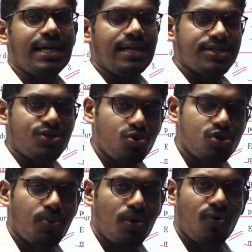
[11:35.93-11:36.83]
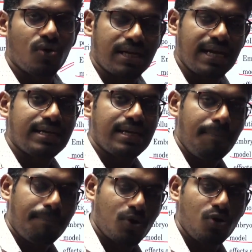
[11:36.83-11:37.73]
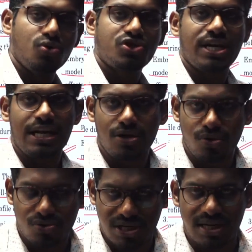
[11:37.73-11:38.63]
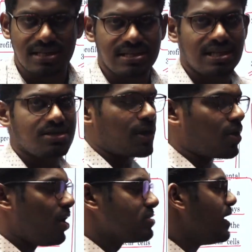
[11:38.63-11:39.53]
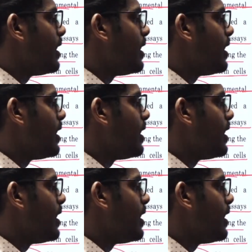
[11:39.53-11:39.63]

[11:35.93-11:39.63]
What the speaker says: it is useful for treating pollution-induced disease because